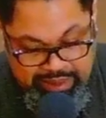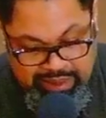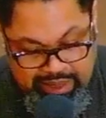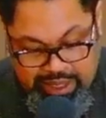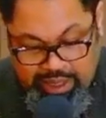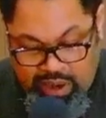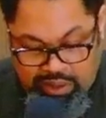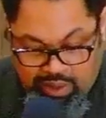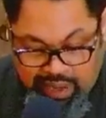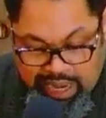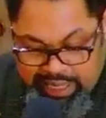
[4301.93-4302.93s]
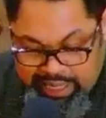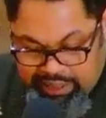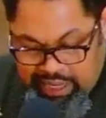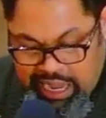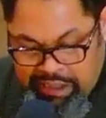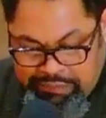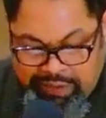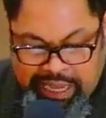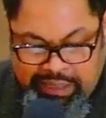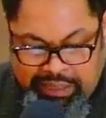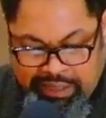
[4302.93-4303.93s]
and y'all know how it is in our
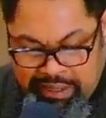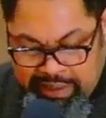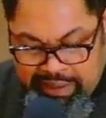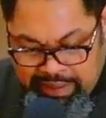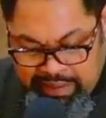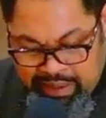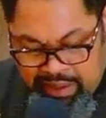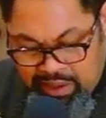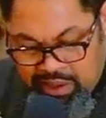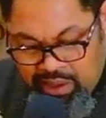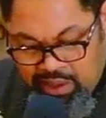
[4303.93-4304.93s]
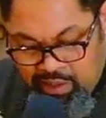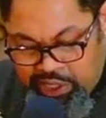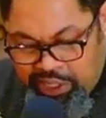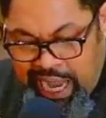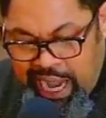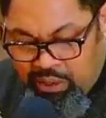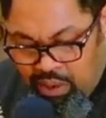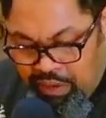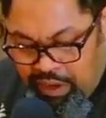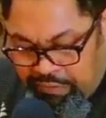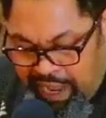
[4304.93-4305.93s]
faith. We shout
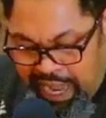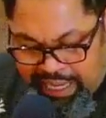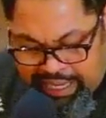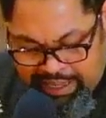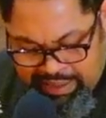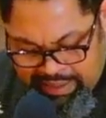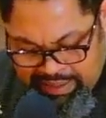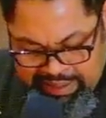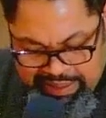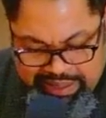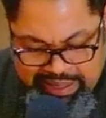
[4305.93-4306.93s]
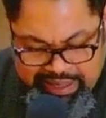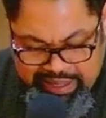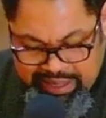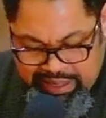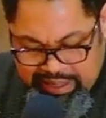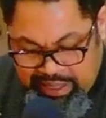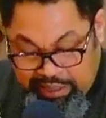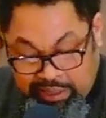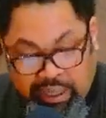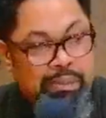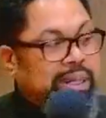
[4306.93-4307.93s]
over the fact that he's
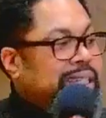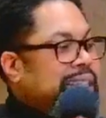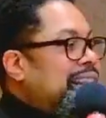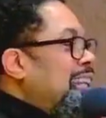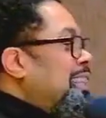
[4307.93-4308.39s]
coming again.